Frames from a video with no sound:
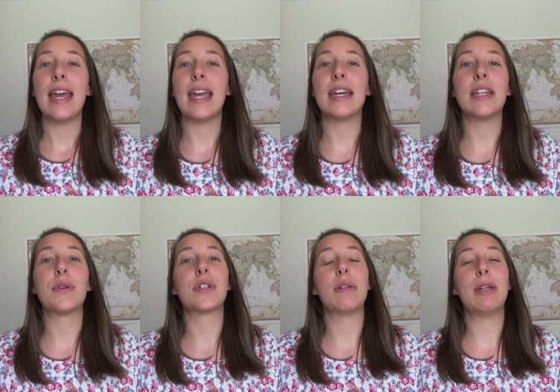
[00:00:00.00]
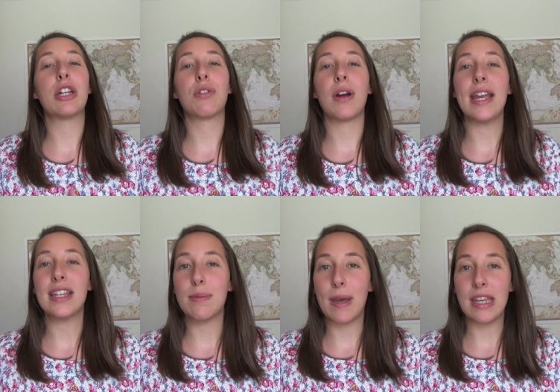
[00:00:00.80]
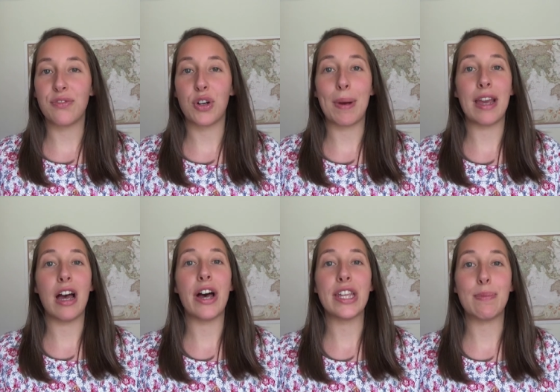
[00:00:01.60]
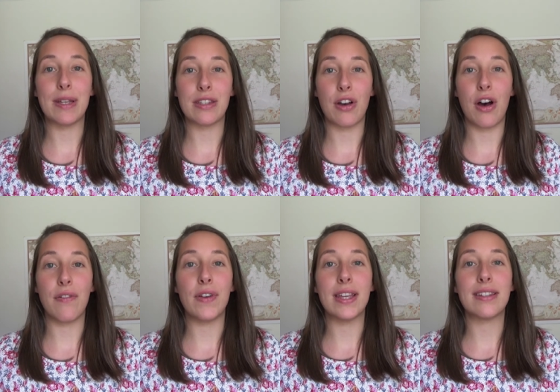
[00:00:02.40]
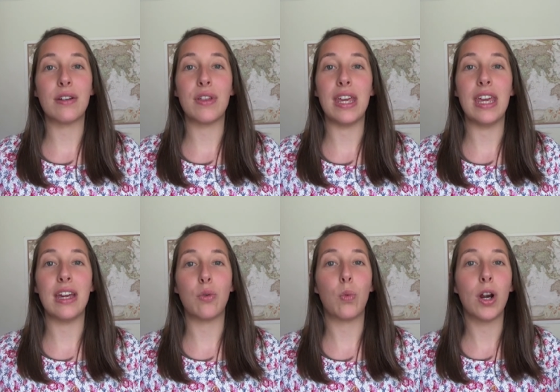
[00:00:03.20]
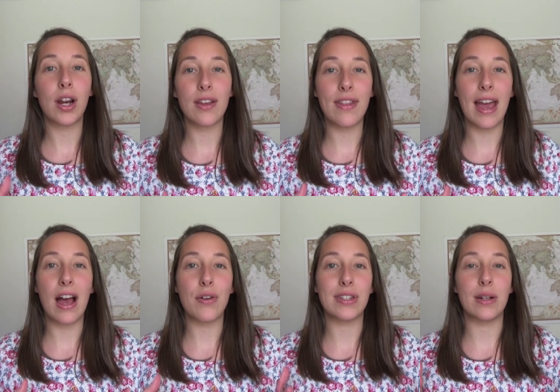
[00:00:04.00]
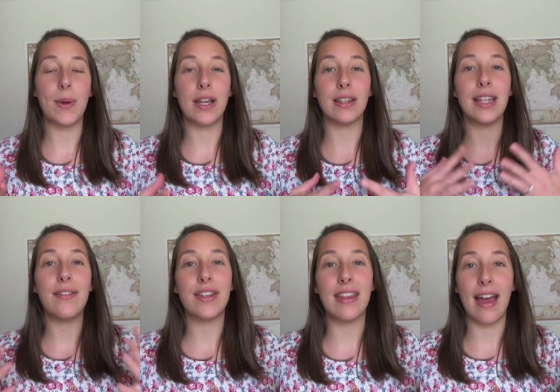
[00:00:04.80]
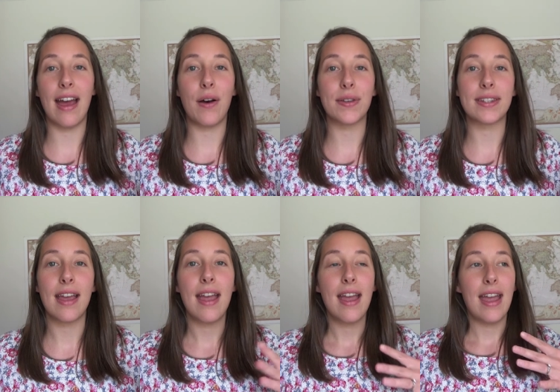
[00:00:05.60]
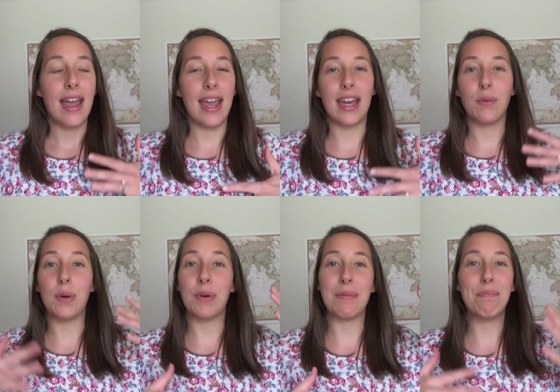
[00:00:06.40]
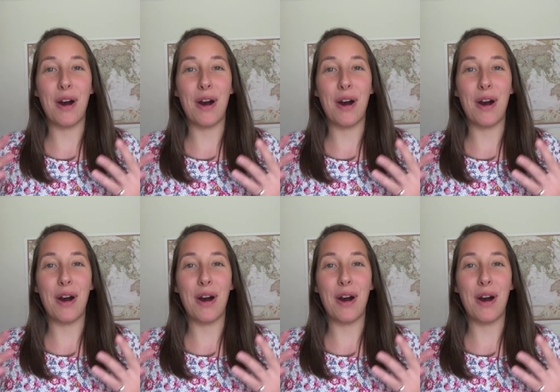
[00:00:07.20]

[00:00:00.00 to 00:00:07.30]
and it was going to be a great space for my husband's office so that he could work in the house and we could live in the house and we wouldn't